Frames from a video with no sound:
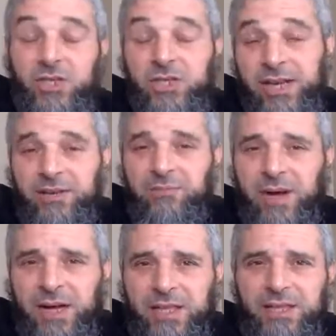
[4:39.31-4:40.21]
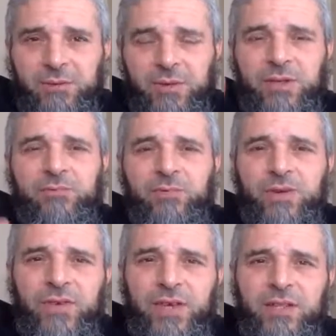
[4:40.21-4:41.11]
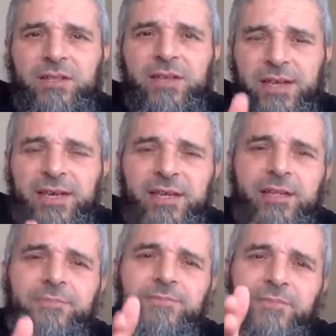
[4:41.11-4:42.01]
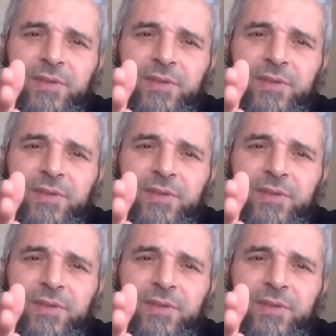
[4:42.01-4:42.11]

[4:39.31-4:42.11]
just like Al-Baqarah, they were revealed in